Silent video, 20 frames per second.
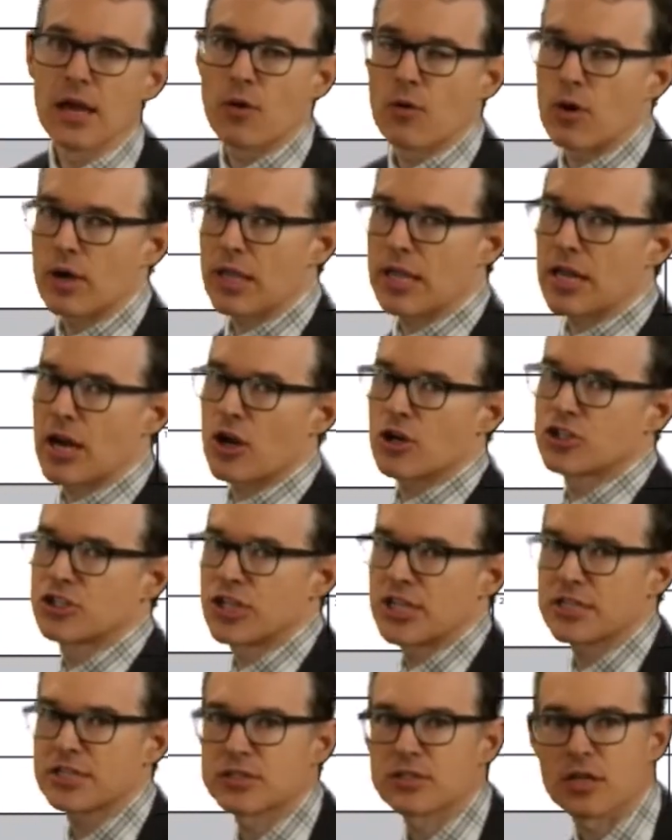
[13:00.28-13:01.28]
looking at our
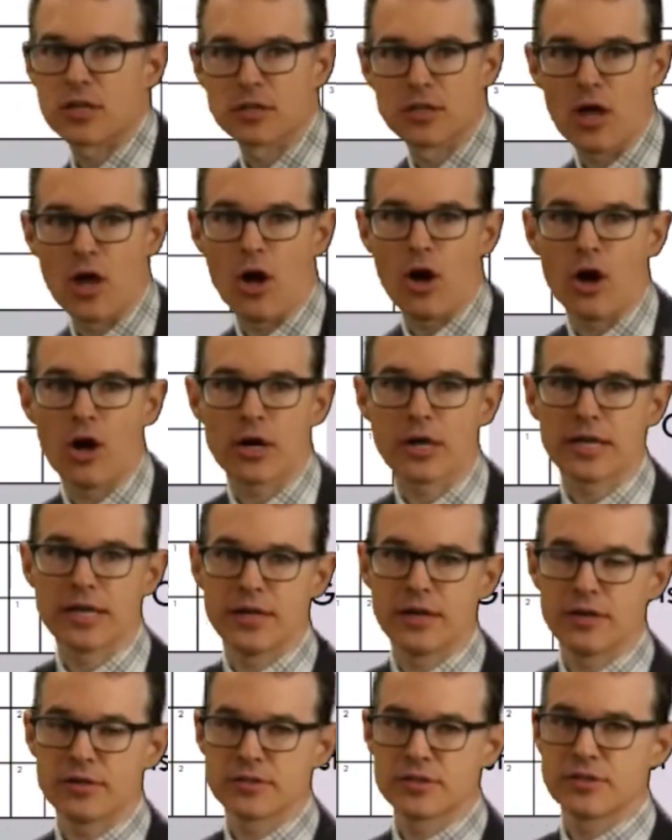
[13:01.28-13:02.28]
gist log
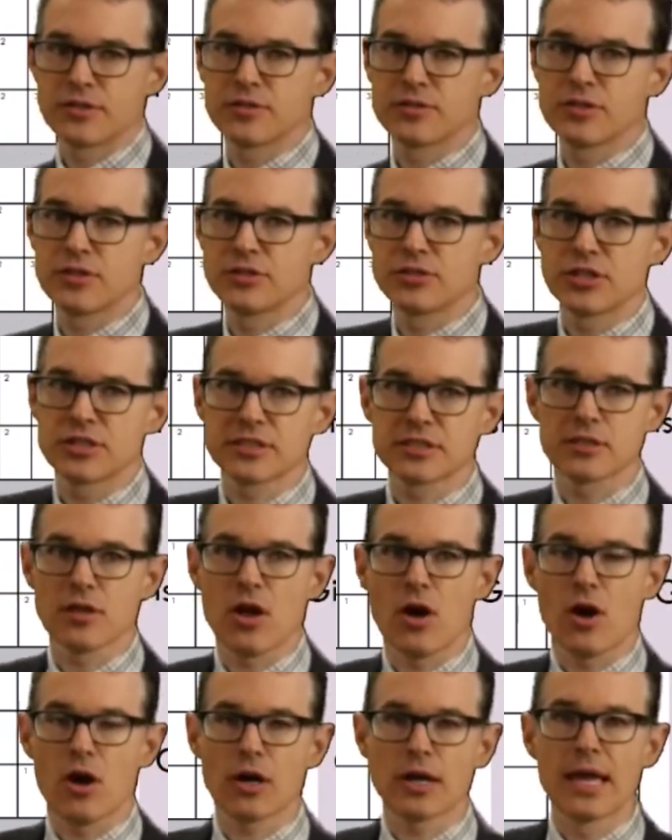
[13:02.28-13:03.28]
here, so there's the gist
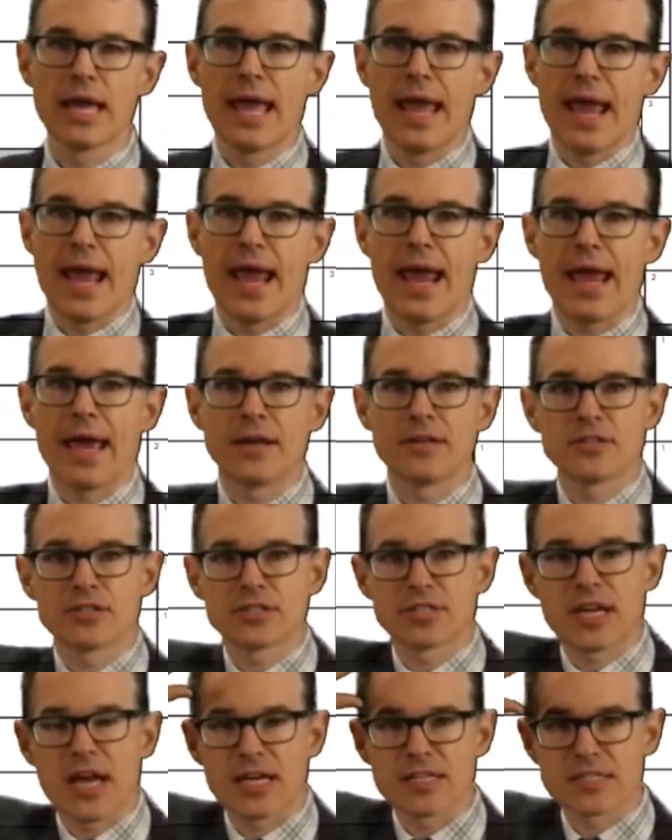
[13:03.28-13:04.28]
log, and just
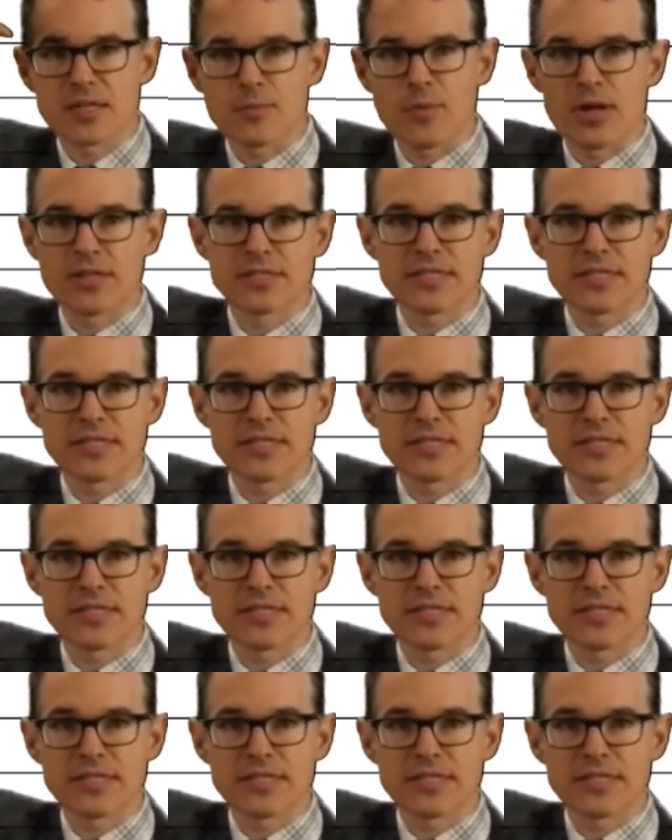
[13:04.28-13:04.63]
to kind of summarize